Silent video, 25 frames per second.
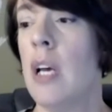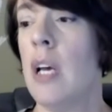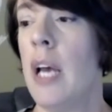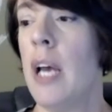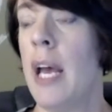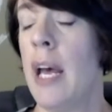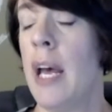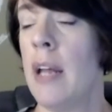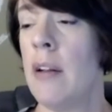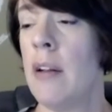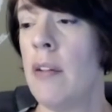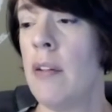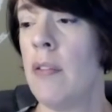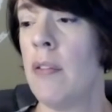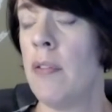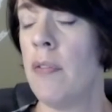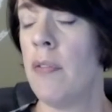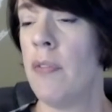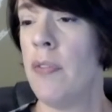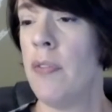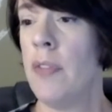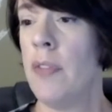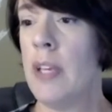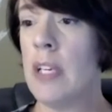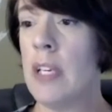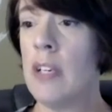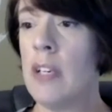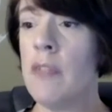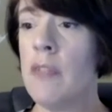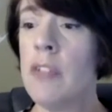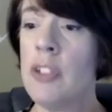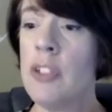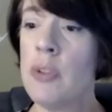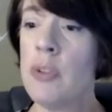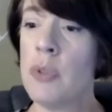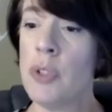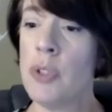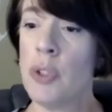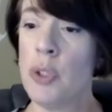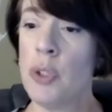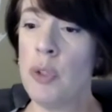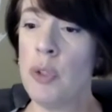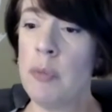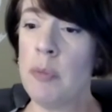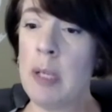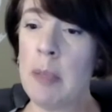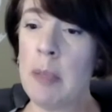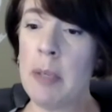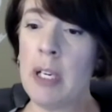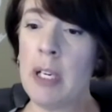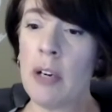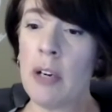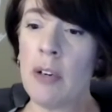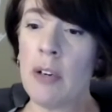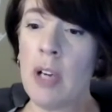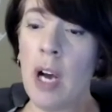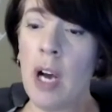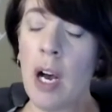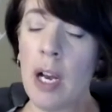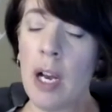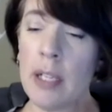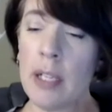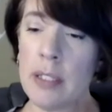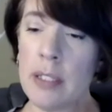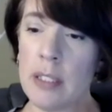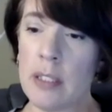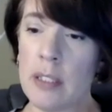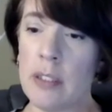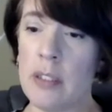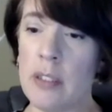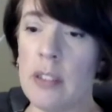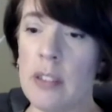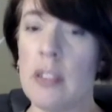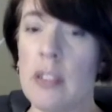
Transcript: and the individuals who maybe are not as